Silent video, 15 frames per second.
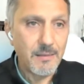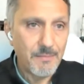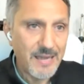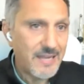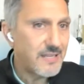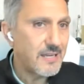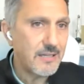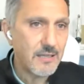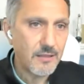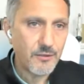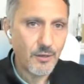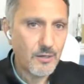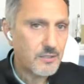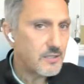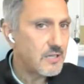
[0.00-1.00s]
And the
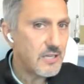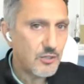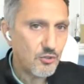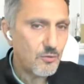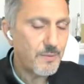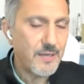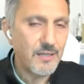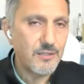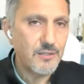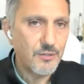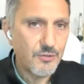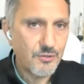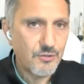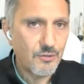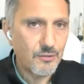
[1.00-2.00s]
Mandate Authority needs to be
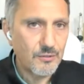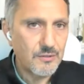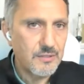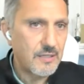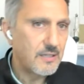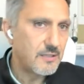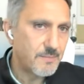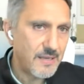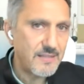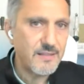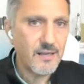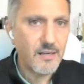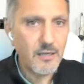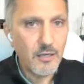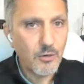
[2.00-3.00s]
understood. It's
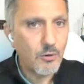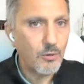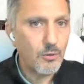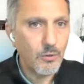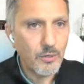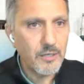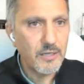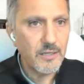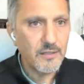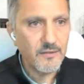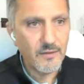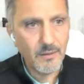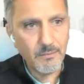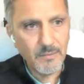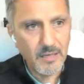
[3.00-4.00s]
basically
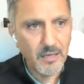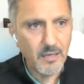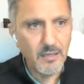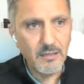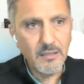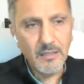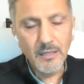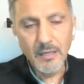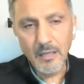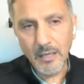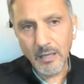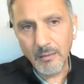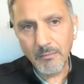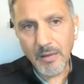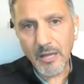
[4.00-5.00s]
colonialism in
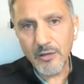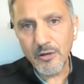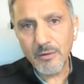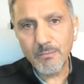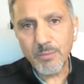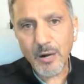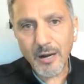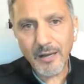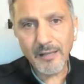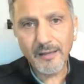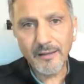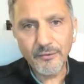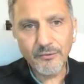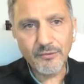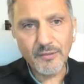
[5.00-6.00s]
modern
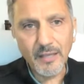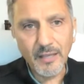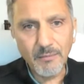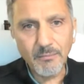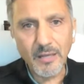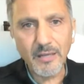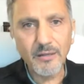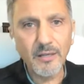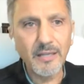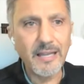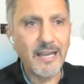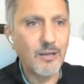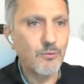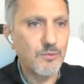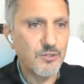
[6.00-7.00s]
parlance and
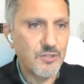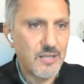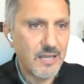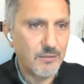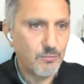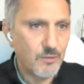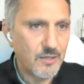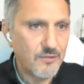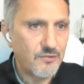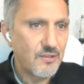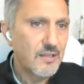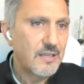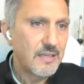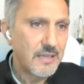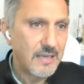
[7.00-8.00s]
modern language that
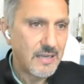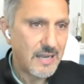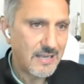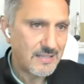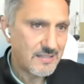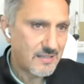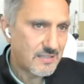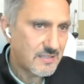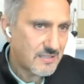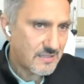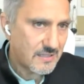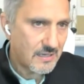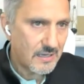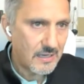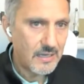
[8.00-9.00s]
was, in
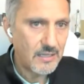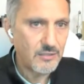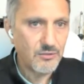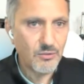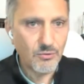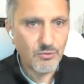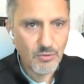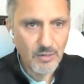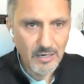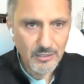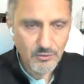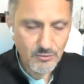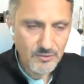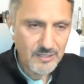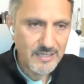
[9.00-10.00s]
essence, to
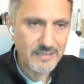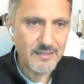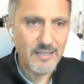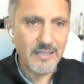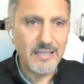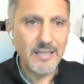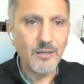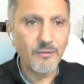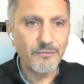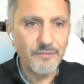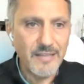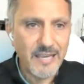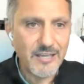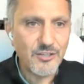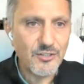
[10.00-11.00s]
try to get the
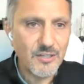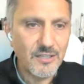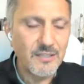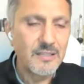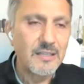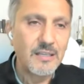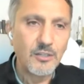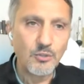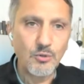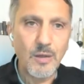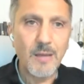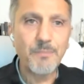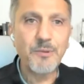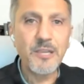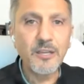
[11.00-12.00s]
League of Nations
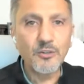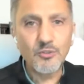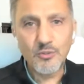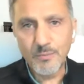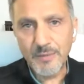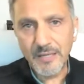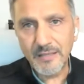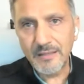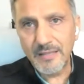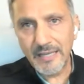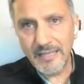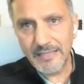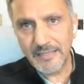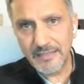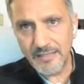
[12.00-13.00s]
to appear to
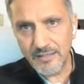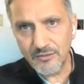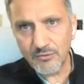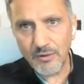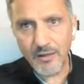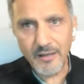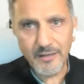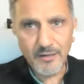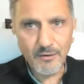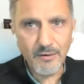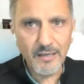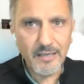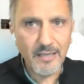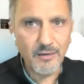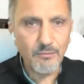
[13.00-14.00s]
be that it is
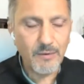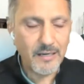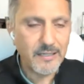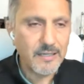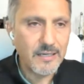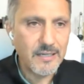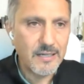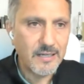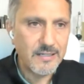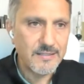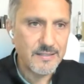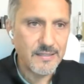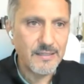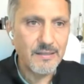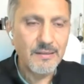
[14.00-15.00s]
honoring and
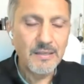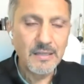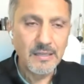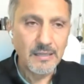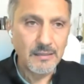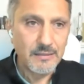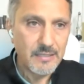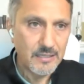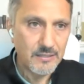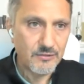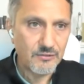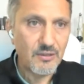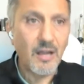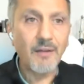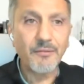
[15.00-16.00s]
recognizing
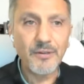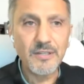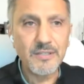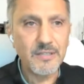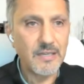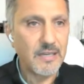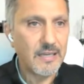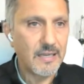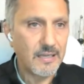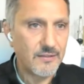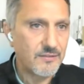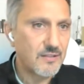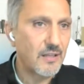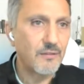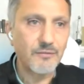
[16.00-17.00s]
the
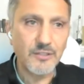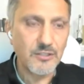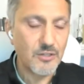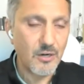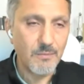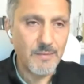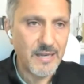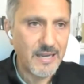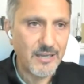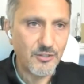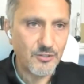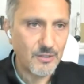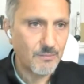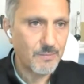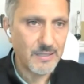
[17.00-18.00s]
sovereignty and
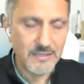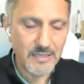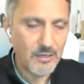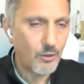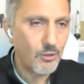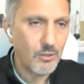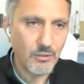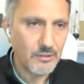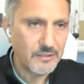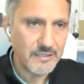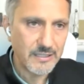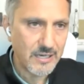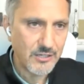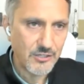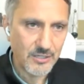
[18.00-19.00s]
self-determination. But
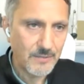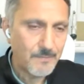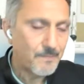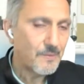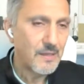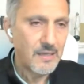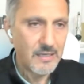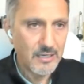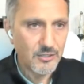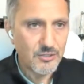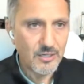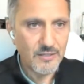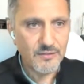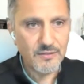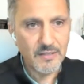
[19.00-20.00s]
all indication
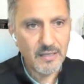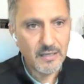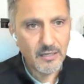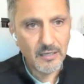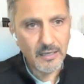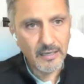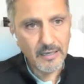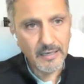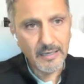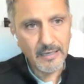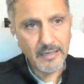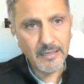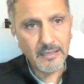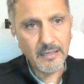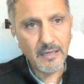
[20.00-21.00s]
is just
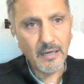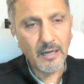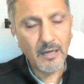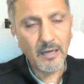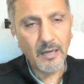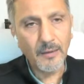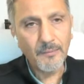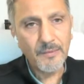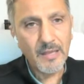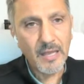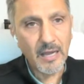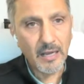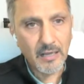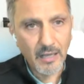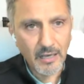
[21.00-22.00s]
a
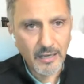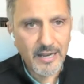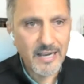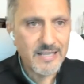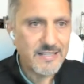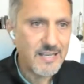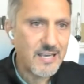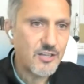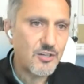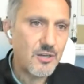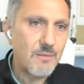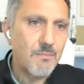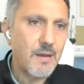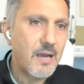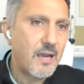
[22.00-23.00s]

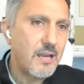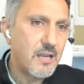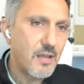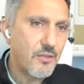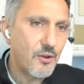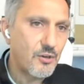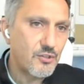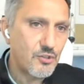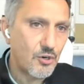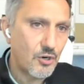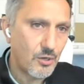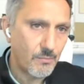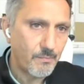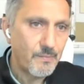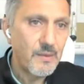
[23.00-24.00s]
colonization by
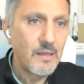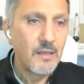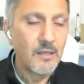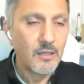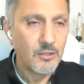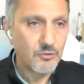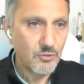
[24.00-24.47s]
another term.